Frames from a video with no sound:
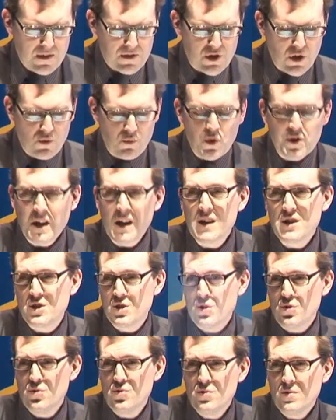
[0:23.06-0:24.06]
So what I
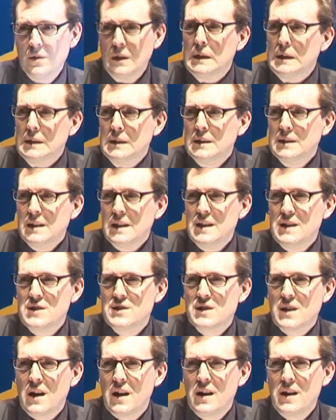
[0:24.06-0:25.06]
do
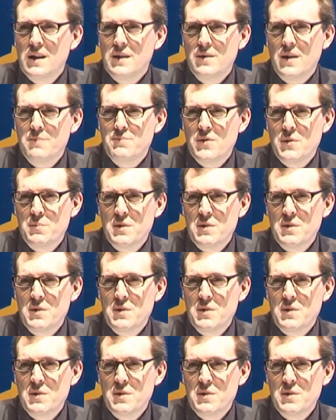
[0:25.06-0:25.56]
is I am